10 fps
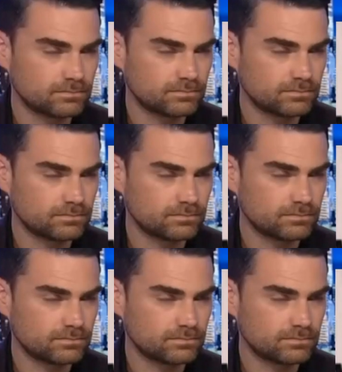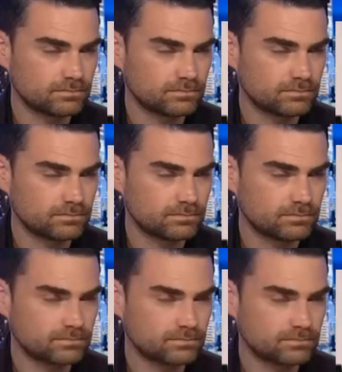
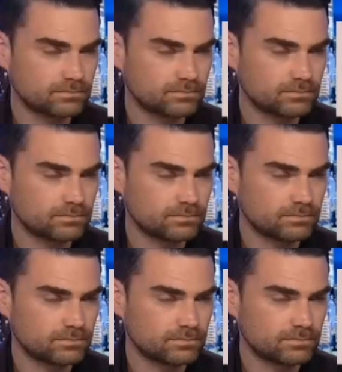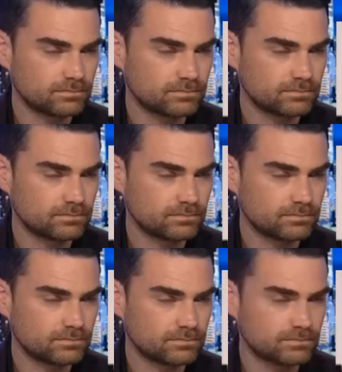
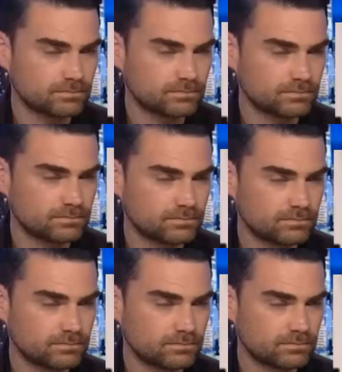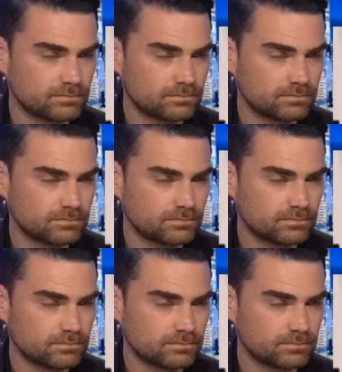(silent)